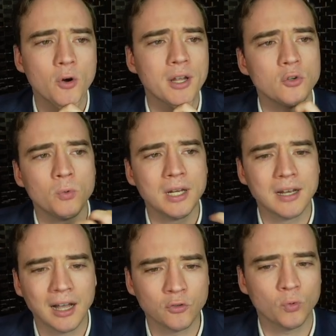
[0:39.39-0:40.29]
and you will
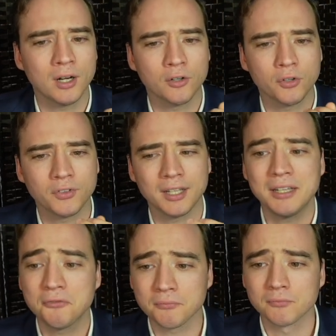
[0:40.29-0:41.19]
as well understand
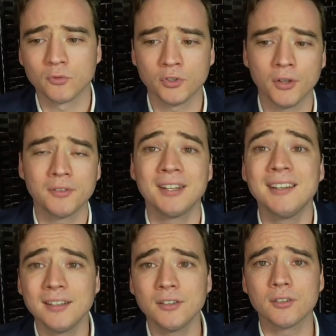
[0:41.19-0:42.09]
if the
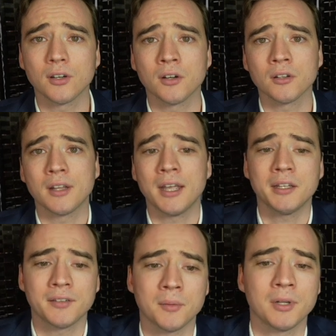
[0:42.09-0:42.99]
thesis on
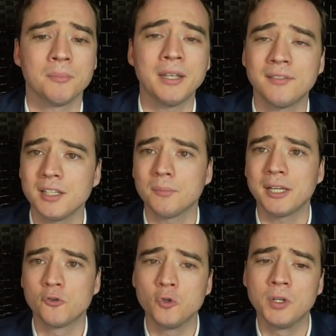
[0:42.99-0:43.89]
ASML may still be
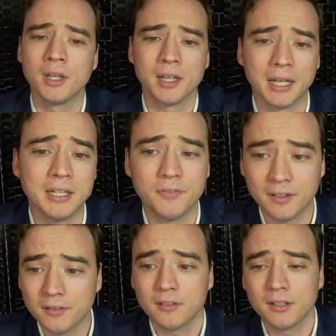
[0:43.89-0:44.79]
good, and if
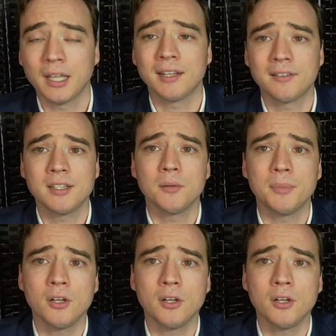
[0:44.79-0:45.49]
it can still be